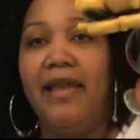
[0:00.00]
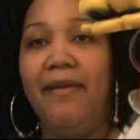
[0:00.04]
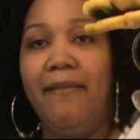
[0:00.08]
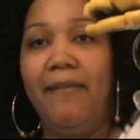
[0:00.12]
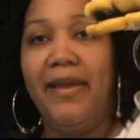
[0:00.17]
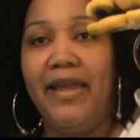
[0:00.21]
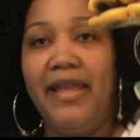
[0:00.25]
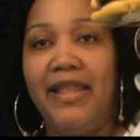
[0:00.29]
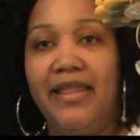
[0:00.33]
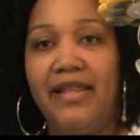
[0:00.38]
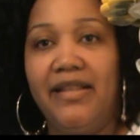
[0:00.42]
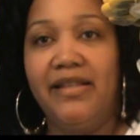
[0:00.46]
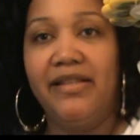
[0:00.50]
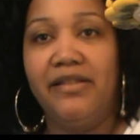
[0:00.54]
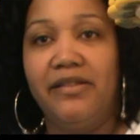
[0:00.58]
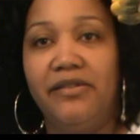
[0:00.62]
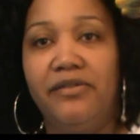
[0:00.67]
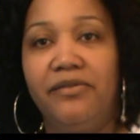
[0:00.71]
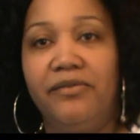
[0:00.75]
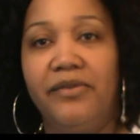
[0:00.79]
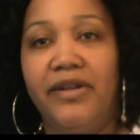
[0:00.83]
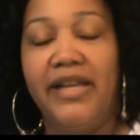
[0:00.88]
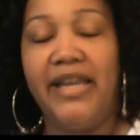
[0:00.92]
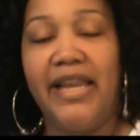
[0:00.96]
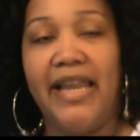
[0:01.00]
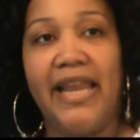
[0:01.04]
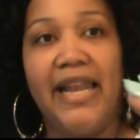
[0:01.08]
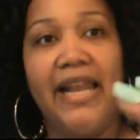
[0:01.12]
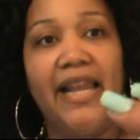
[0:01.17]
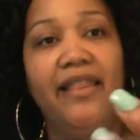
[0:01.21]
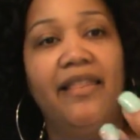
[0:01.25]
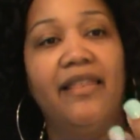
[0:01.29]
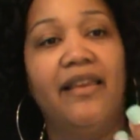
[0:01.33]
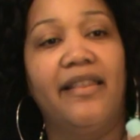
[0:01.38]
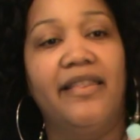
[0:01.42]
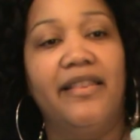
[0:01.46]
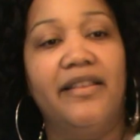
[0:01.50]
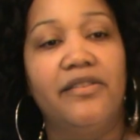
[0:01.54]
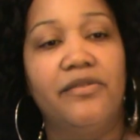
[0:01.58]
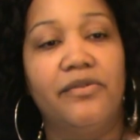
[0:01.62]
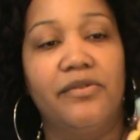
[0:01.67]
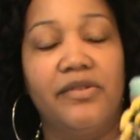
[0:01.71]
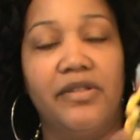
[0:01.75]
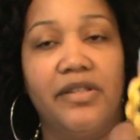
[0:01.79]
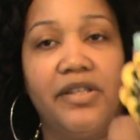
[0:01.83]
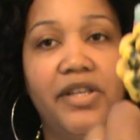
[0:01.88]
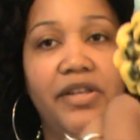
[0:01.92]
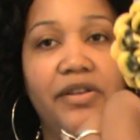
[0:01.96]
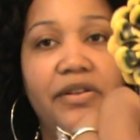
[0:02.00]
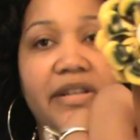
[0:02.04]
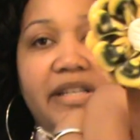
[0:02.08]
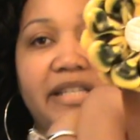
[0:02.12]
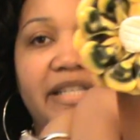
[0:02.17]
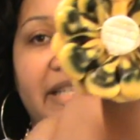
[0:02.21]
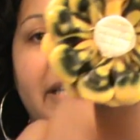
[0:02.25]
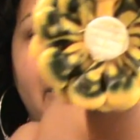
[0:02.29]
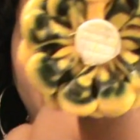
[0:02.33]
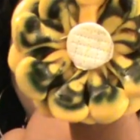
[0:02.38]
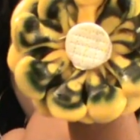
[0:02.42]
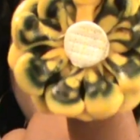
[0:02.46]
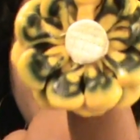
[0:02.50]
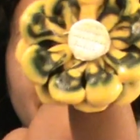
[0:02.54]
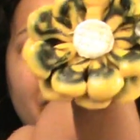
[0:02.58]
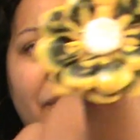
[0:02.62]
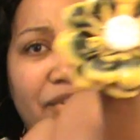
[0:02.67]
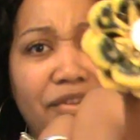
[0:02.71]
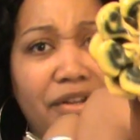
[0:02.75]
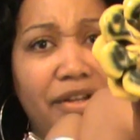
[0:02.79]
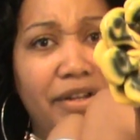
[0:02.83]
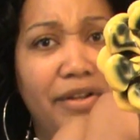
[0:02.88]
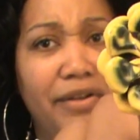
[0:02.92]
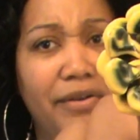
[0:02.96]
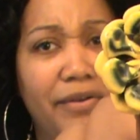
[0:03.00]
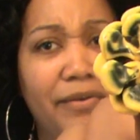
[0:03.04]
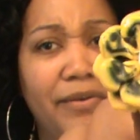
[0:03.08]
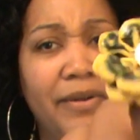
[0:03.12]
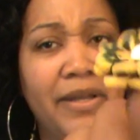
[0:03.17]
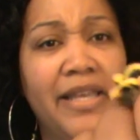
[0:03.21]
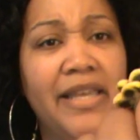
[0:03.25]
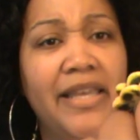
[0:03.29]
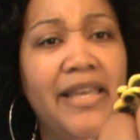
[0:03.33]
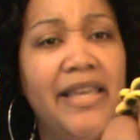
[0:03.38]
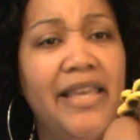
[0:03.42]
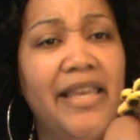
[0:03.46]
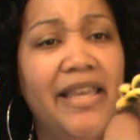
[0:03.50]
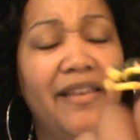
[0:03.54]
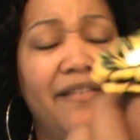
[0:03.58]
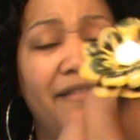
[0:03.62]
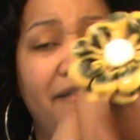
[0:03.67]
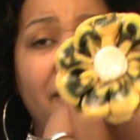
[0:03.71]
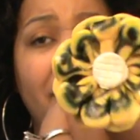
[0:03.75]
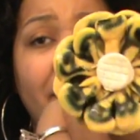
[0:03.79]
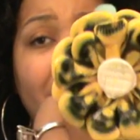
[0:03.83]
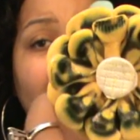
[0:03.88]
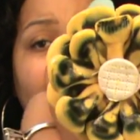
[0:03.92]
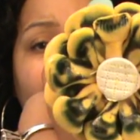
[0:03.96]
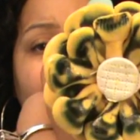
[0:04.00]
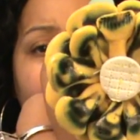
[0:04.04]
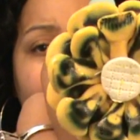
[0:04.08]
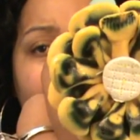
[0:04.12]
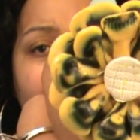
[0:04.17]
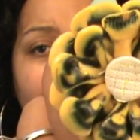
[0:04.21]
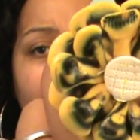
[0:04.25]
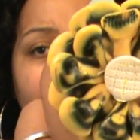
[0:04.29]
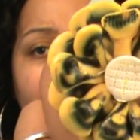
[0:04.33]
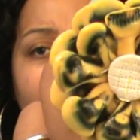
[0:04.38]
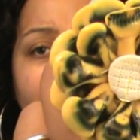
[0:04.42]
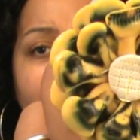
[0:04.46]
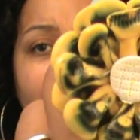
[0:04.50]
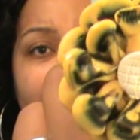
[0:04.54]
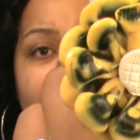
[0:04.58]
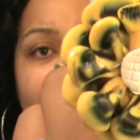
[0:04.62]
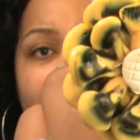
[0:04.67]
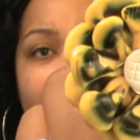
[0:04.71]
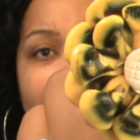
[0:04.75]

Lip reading: and made this little ring. And I thought this was the cutest thing, because you know, if you bought something like